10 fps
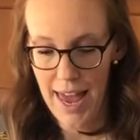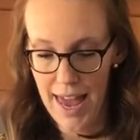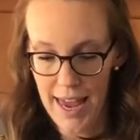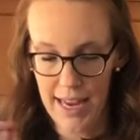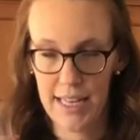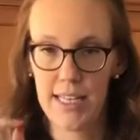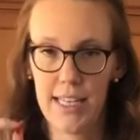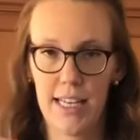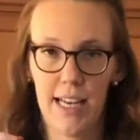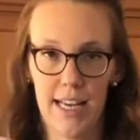ant
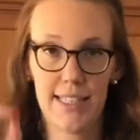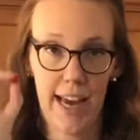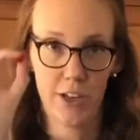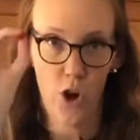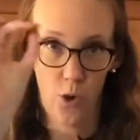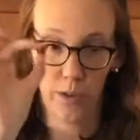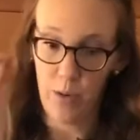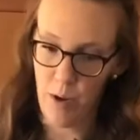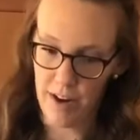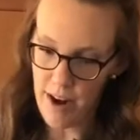assigned only
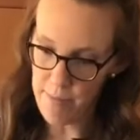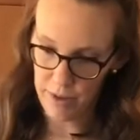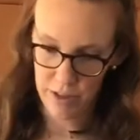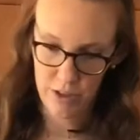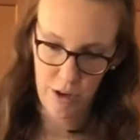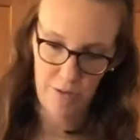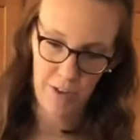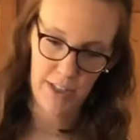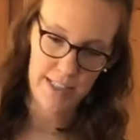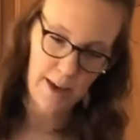one number? So for
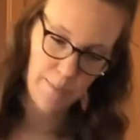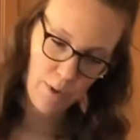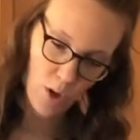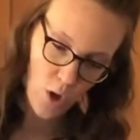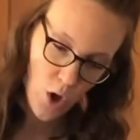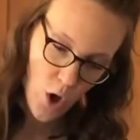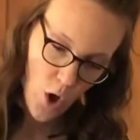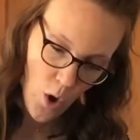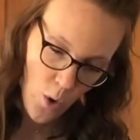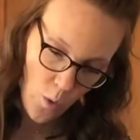example,
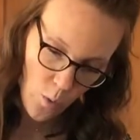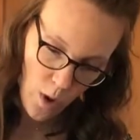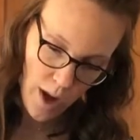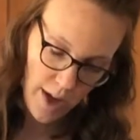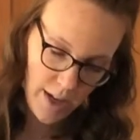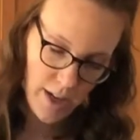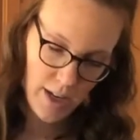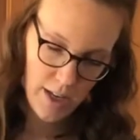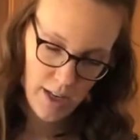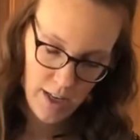1,
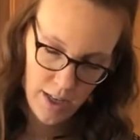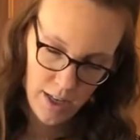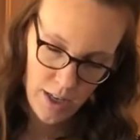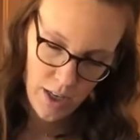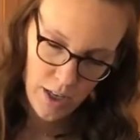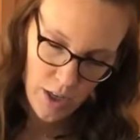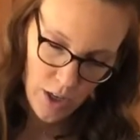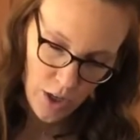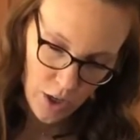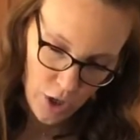
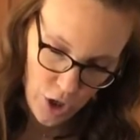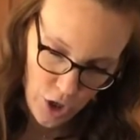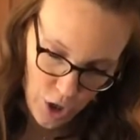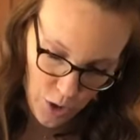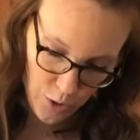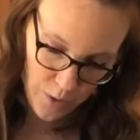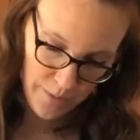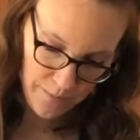2,